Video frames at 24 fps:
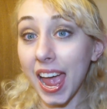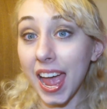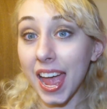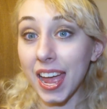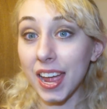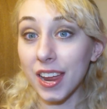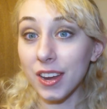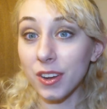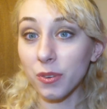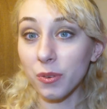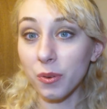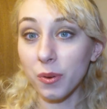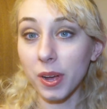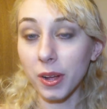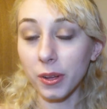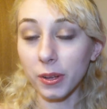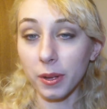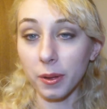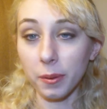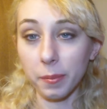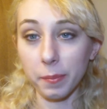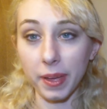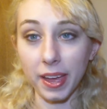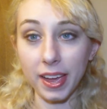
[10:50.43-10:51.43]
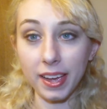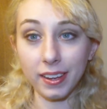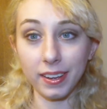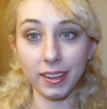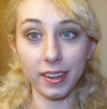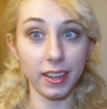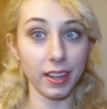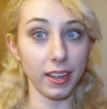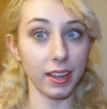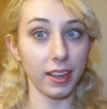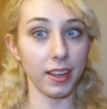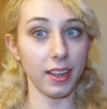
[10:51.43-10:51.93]
And welcome
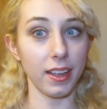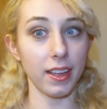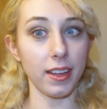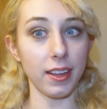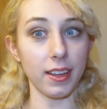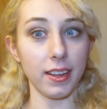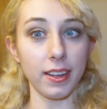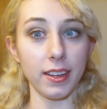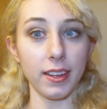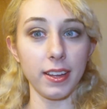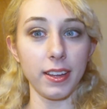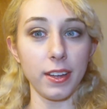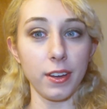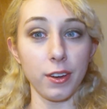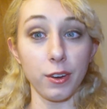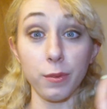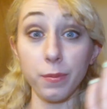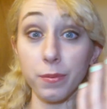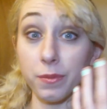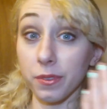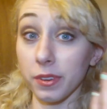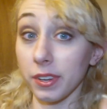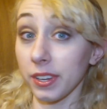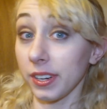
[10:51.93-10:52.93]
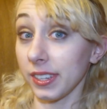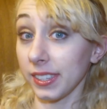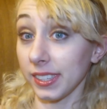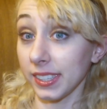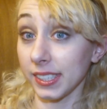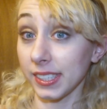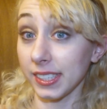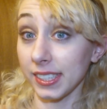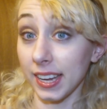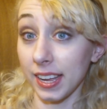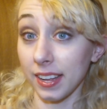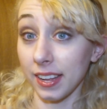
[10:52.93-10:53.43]
back. I hope you can at
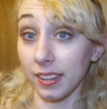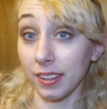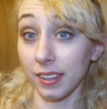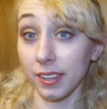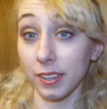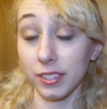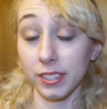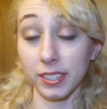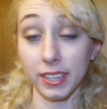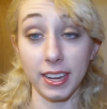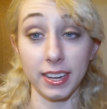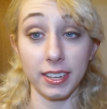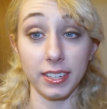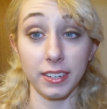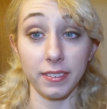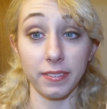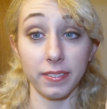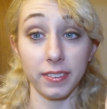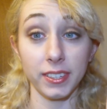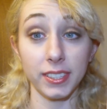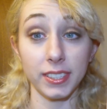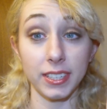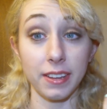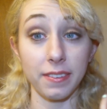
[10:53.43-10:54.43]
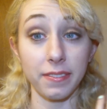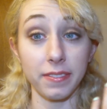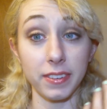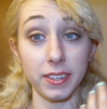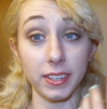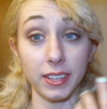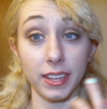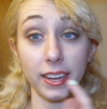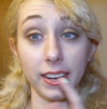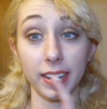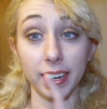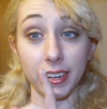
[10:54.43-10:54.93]
least tell a slight difference. I
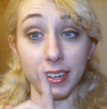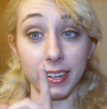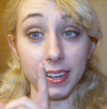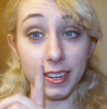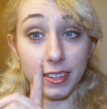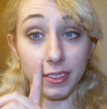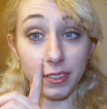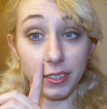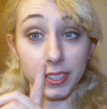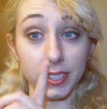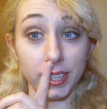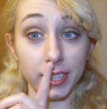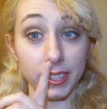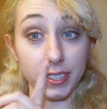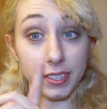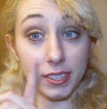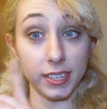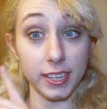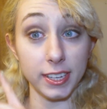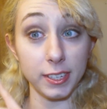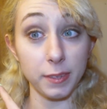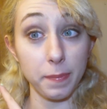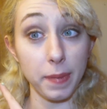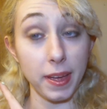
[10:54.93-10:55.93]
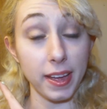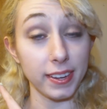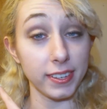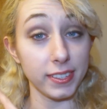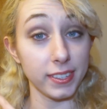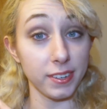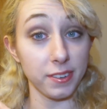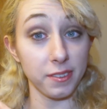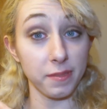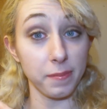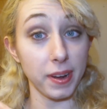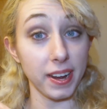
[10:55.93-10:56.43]
feel like it looks like there's less
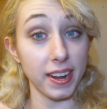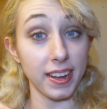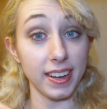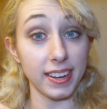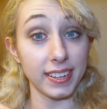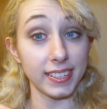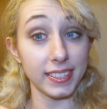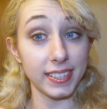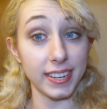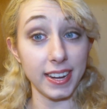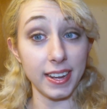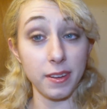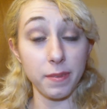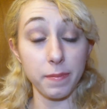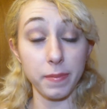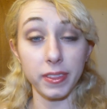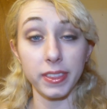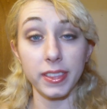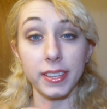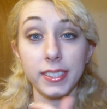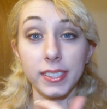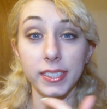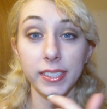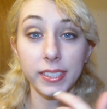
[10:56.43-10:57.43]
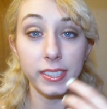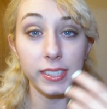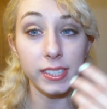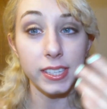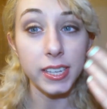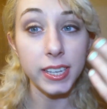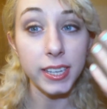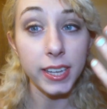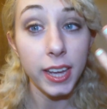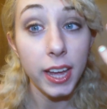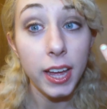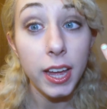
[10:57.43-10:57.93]
bags under my eyes now, but this is
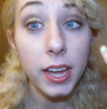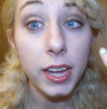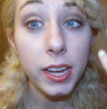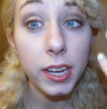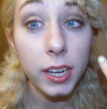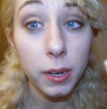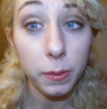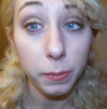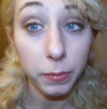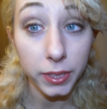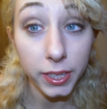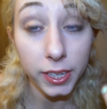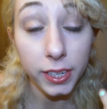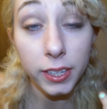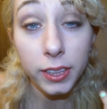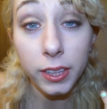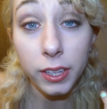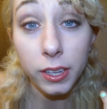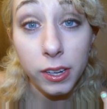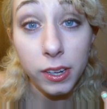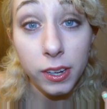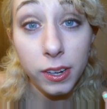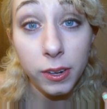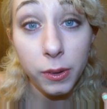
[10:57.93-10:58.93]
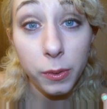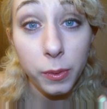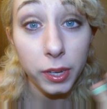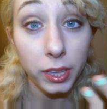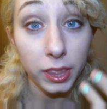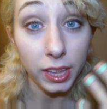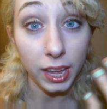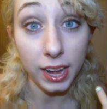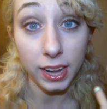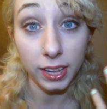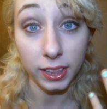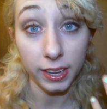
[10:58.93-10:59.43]
the completed look
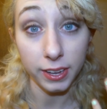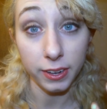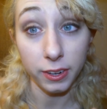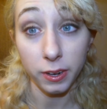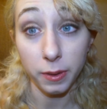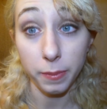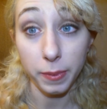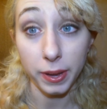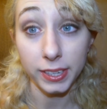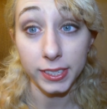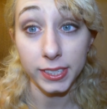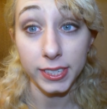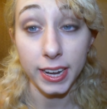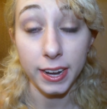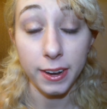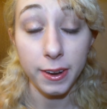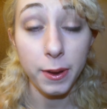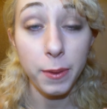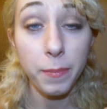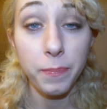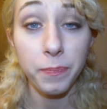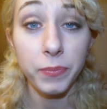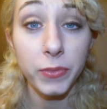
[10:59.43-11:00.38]
with eyeliner and mascara.